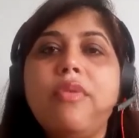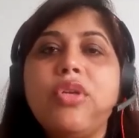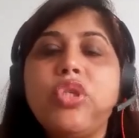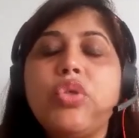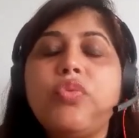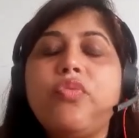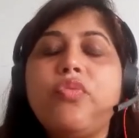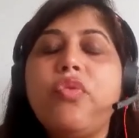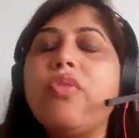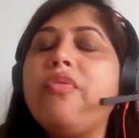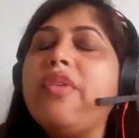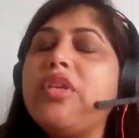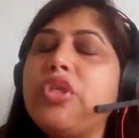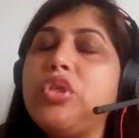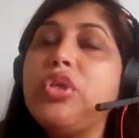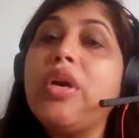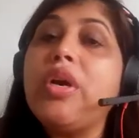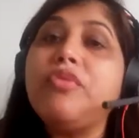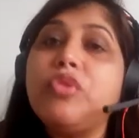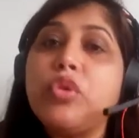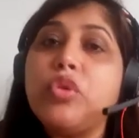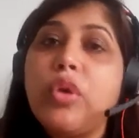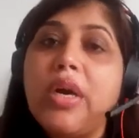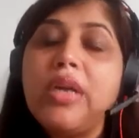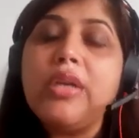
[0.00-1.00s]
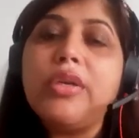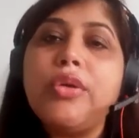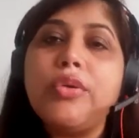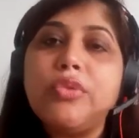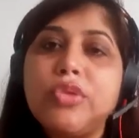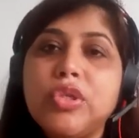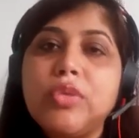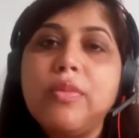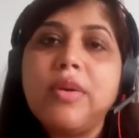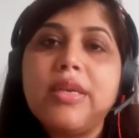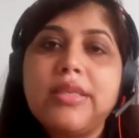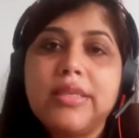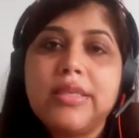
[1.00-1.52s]
for which you have joined
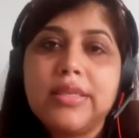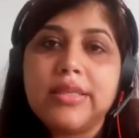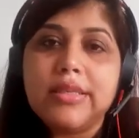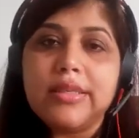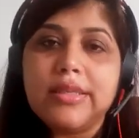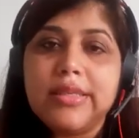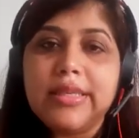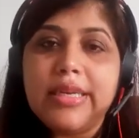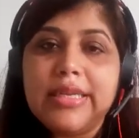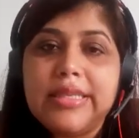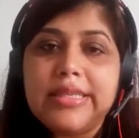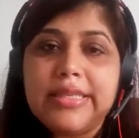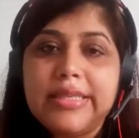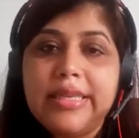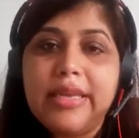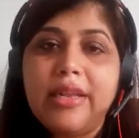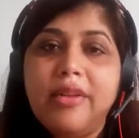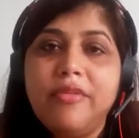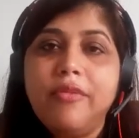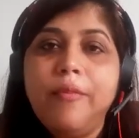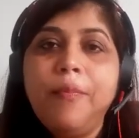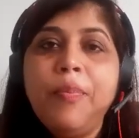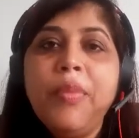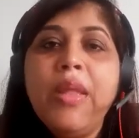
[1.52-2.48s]
Toastmasters itself.